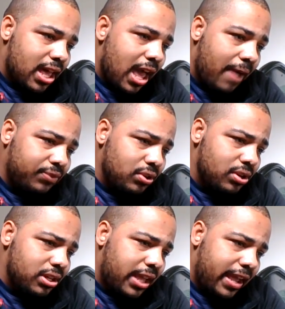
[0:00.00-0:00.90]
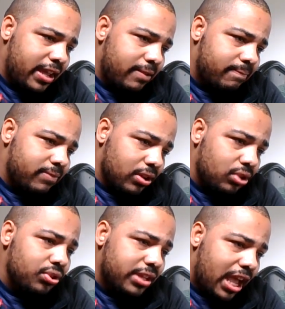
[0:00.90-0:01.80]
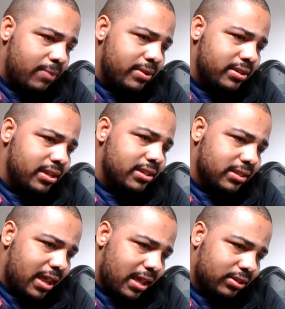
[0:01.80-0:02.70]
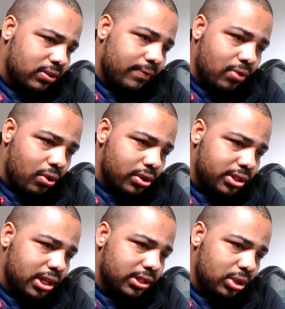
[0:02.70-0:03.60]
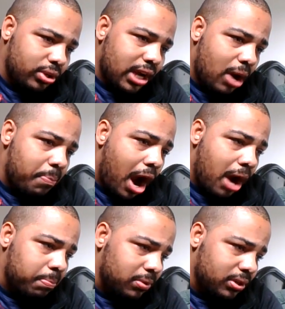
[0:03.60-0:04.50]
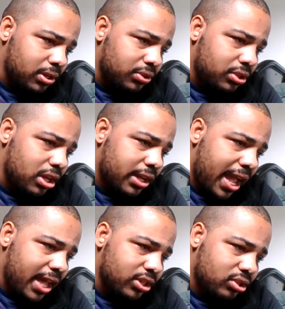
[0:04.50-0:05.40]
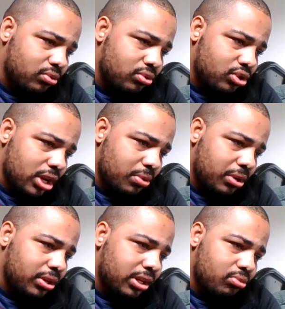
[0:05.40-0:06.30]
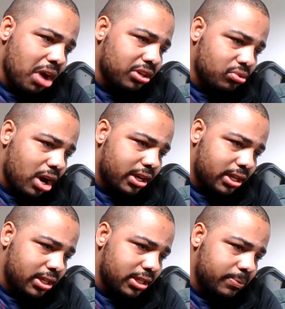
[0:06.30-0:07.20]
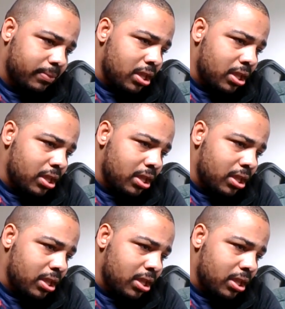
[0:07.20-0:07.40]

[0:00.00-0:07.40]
Another game is next, of course, considering how popular the cast generating Ragnarok is.